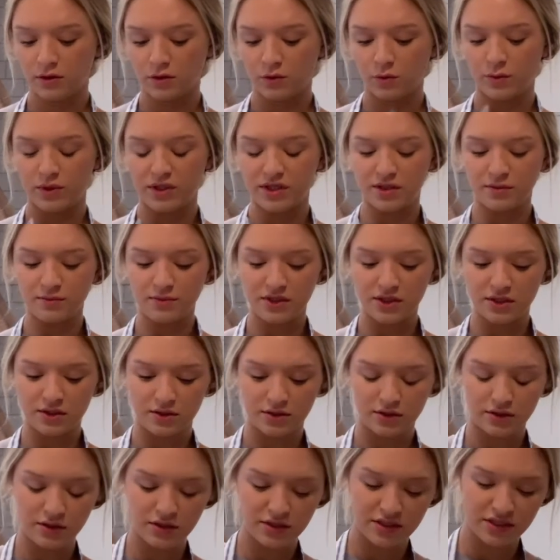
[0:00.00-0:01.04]
with some
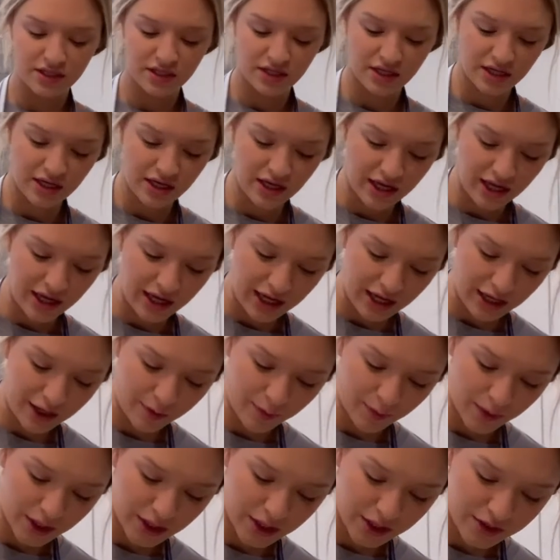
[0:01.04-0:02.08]
scissors, and
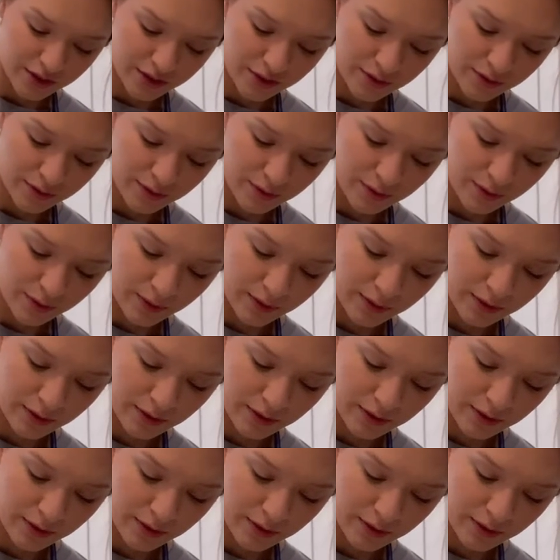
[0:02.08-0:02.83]
we're gonna do